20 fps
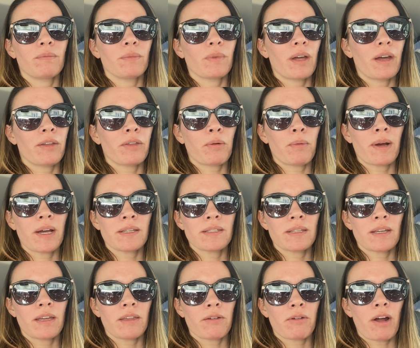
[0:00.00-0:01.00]
otherwise
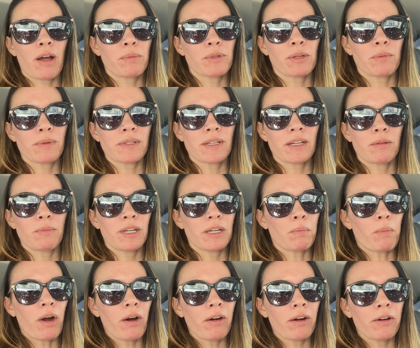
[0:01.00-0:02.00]
the other option was going to be
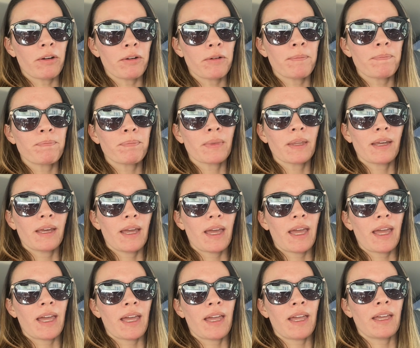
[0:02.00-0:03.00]
tomorrow,
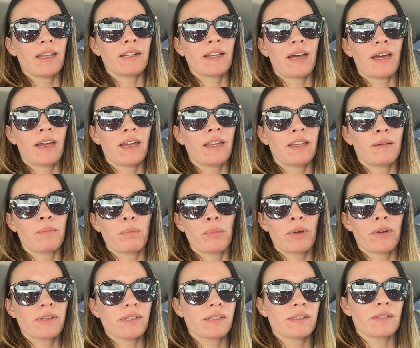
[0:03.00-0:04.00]
and I am
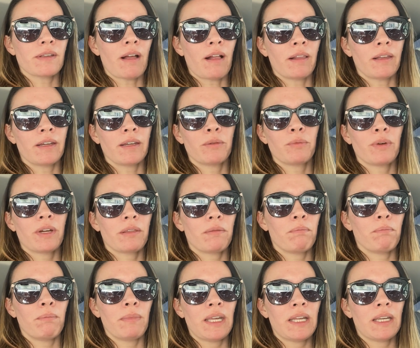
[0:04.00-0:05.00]
booked solid with
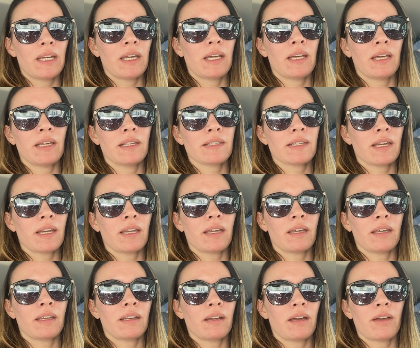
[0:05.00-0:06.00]
meetings
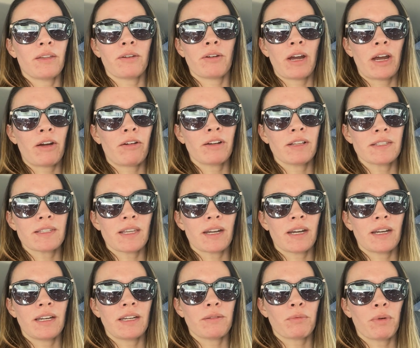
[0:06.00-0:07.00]
and other errands that I
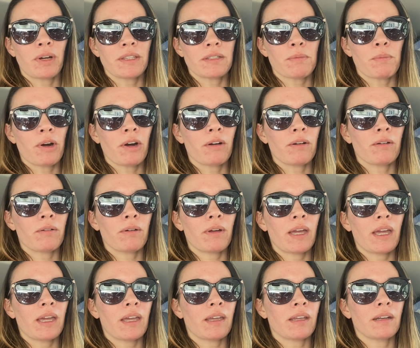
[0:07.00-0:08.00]
need to run tomorrow,
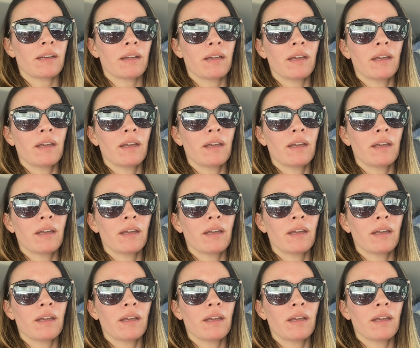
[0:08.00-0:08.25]
and